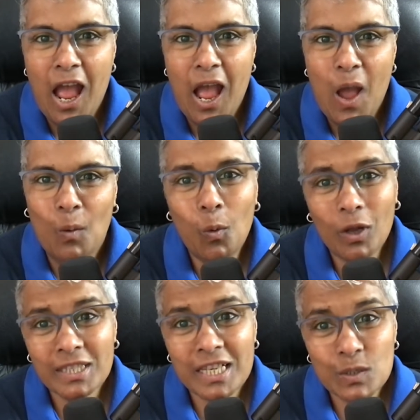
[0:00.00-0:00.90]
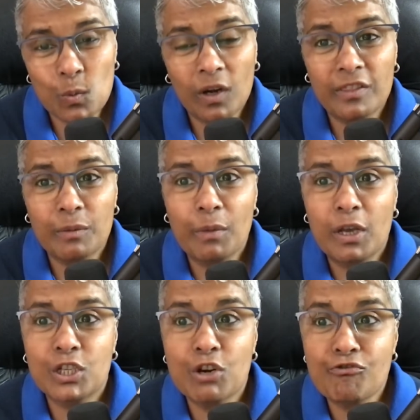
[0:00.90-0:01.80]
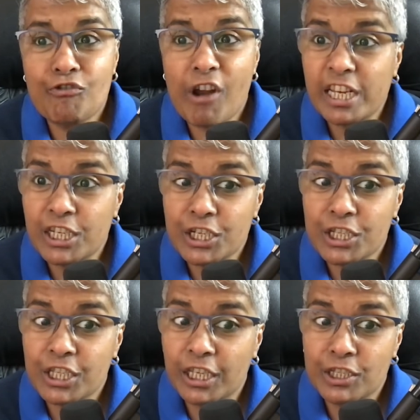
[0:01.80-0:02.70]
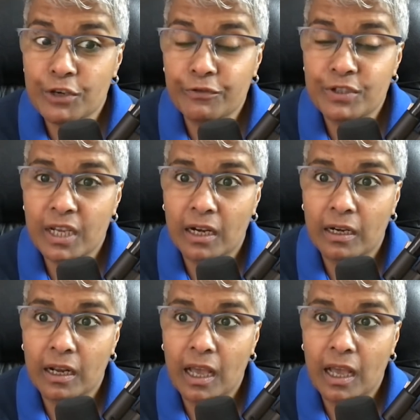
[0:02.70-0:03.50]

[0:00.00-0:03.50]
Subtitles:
What is one of the most courageous things you've done?